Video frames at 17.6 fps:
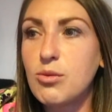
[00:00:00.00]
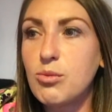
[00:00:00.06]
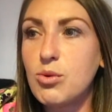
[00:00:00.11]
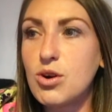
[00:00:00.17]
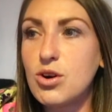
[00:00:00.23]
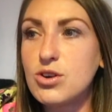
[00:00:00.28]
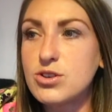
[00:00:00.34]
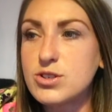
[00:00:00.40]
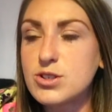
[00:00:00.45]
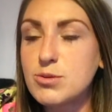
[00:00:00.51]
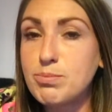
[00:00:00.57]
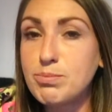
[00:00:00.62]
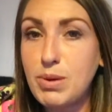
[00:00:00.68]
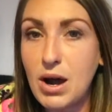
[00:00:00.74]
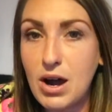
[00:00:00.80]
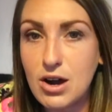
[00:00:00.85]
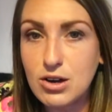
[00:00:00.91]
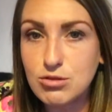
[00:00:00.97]
was
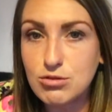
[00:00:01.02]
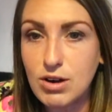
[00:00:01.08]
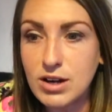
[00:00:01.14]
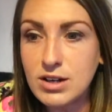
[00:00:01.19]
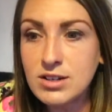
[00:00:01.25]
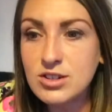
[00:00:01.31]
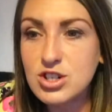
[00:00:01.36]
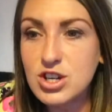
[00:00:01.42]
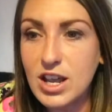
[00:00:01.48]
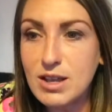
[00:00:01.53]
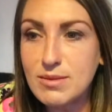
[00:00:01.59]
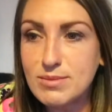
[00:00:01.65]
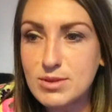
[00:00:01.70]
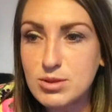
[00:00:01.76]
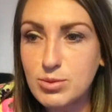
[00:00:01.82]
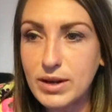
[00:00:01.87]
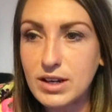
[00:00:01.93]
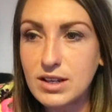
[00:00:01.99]
park run.
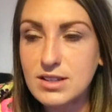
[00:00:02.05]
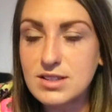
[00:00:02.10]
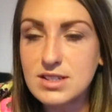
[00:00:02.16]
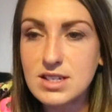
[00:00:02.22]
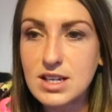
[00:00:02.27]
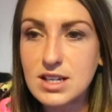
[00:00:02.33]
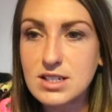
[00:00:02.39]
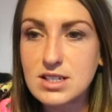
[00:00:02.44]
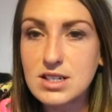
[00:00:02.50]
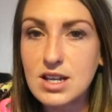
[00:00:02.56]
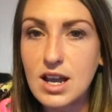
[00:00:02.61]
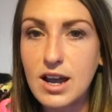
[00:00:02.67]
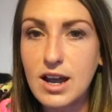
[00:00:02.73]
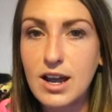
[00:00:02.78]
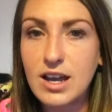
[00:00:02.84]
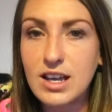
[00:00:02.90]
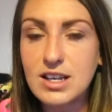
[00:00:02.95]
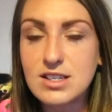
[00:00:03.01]
James went and did
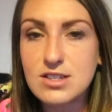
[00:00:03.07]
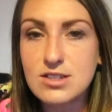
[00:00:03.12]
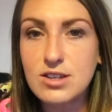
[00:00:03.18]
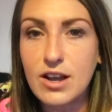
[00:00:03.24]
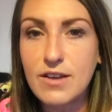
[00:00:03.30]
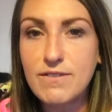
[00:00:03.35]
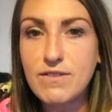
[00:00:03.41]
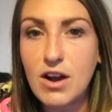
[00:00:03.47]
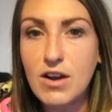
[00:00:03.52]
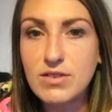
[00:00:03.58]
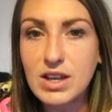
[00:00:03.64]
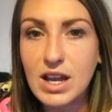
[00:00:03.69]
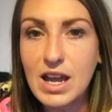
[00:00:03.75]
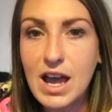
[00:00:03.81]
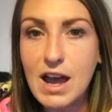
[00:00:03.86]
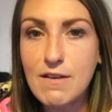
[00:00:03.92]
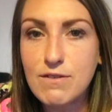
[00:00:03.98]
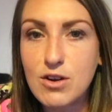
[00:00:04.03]
his
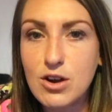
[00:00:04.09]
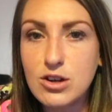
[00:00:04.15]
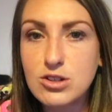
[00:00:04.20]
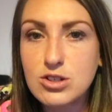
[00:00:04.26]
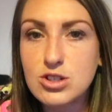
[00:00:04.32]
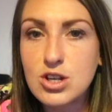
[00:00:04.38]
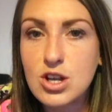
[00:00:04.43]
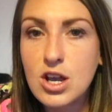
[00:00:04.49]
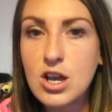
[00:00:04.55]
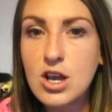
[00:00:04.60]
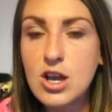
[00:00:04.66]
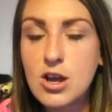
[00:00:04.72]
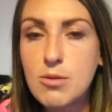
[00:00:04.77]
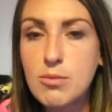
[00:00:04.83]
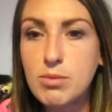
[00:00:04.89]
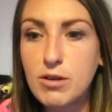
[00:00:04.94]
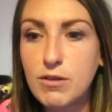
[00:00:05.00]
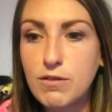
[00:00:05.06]
5k effort
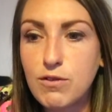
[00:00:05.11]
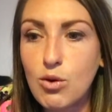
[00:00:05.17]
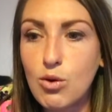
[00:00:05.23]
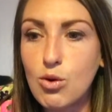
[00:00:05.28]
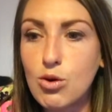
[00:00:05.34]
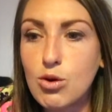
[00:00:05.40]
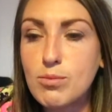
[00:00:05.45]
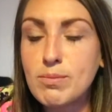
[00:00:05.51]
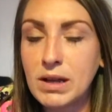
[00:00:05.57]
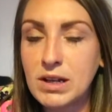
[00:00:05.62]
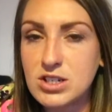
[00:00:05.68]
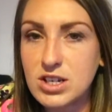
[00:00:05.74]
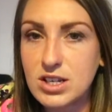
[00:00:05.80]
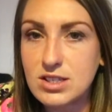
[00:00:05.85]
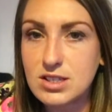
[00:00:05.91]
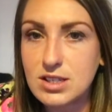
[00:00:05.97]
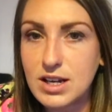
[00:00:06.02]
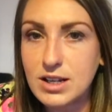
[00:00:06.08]
before
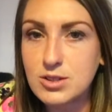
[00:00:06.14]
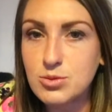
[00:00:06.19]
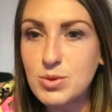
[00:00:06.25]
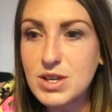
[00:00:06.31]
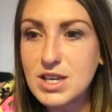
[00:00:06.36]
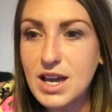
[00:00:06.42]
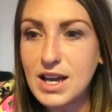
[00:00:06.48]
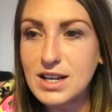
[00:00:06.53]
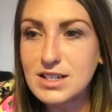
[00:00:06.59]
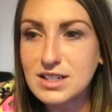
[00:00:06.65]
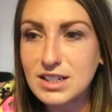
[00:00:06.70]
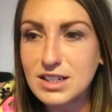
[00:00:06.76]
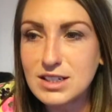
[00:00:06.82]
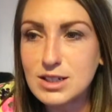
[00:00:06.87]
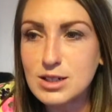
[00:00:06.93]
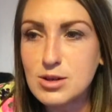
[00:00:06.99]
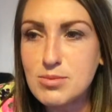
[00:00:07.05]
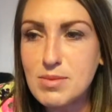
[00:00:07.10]
Manchester next weekend, and he
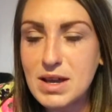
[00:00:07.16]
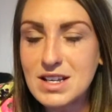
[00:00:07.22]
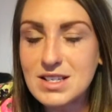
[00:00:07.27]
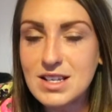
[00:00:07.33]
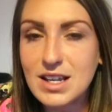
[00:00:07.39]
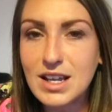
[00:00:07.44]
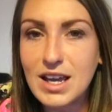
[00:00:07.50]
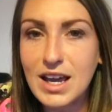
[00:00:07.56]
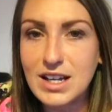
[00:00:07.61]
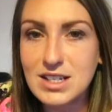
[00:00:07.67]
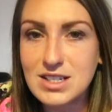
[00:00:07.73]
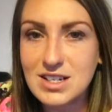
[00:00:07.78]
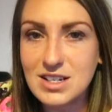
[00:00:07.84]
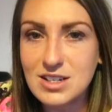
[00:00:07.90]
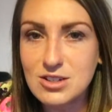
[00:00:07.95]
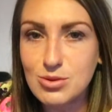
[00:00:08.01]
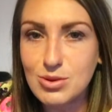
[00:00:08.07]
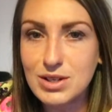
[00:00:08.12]
did amazing,
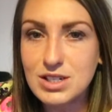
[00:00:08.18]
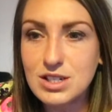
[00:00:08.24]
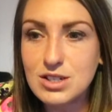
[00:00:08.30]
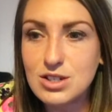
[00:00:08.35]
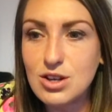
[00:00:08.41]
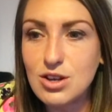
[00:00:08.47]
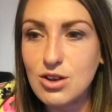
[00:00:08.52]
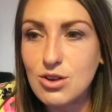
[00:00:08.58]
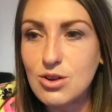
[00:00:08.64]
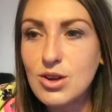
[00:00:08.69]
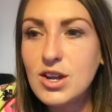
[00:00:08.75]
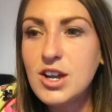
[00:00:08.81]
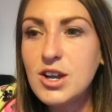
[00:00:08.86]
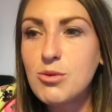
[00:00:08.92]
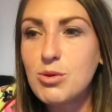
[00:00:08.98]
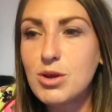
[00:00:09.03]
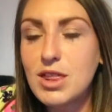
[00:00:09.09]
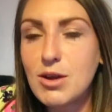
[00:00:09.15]
18:22.
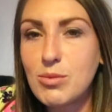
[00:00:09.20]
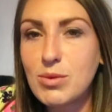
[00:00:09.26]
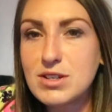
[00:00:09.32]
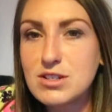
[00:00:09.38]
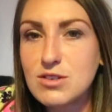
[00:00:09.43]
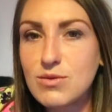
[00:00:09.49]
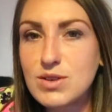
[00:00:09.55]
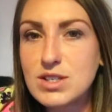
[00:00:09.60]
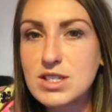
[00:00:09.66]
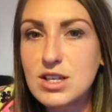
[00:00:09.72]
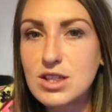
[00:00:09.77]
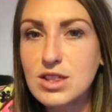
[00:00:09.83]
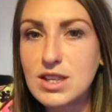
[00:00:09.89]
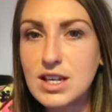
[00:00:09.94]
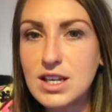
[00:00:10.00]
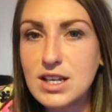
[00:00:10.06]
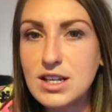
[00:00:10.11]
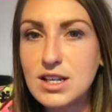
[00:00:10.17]
We then went to visit
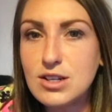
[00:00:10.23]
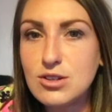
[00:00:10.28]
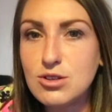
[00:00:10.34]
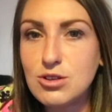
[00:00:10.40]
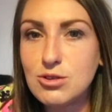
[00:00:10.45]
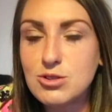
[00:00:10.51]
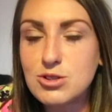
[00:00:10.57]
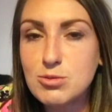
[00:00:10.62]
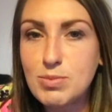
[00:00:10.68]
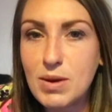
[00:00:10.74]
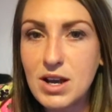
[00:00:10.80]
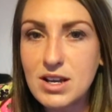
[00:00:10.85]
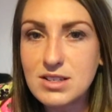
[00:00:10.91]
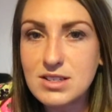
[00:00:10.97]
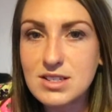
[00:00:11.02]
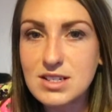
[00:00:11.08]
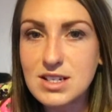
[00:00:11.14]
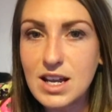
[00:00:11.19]
the new
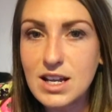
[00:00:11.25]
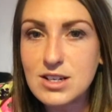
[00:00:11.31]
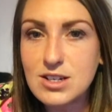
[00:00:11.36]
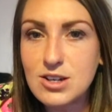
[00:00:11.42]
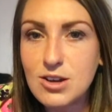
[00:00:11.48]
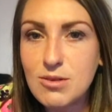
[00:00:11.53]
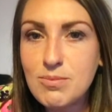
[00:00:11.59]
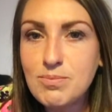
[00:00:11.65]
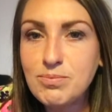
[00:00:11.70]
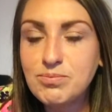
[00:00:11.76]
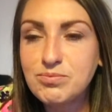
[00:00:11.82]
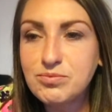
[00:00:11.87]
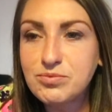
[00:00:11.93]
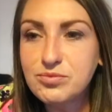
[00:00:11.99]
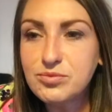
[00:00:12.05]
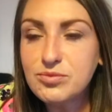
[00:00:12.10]
Spurs stadium,